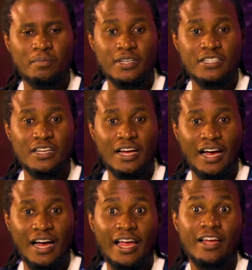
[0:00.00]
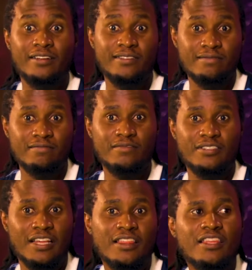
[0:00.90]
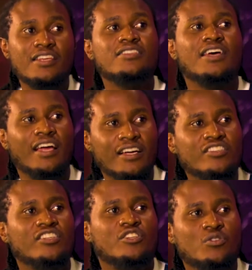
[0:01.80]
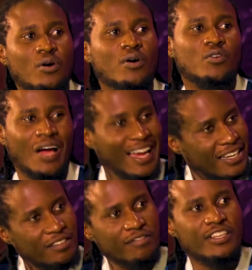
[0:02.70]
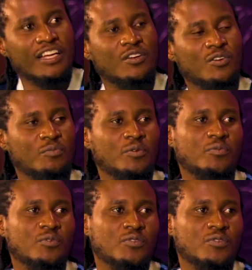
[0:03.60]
But there are things I actually do to actively annoy people.